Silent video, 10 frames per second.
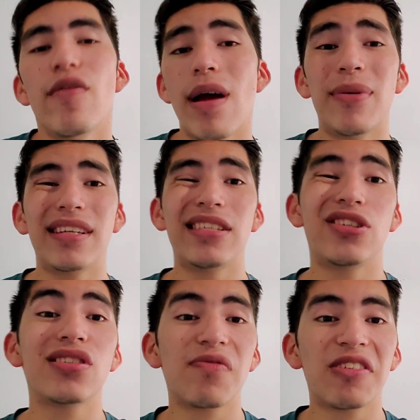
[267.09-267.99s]
Remember, this is
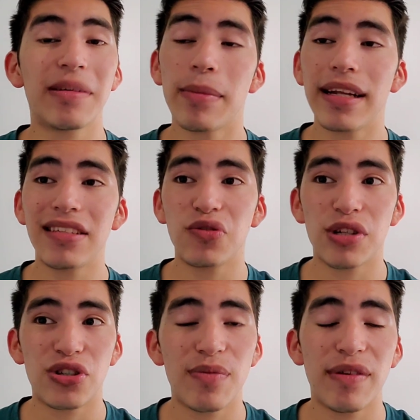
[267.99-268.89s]
just the first 15 minutes, so
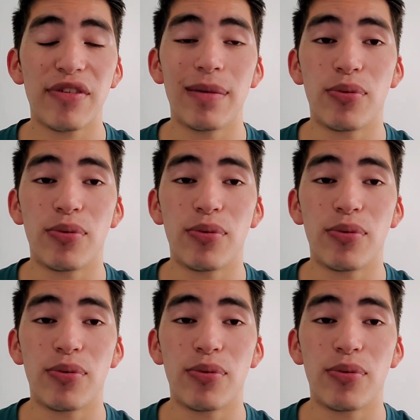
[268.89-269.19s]
it shouldn't be really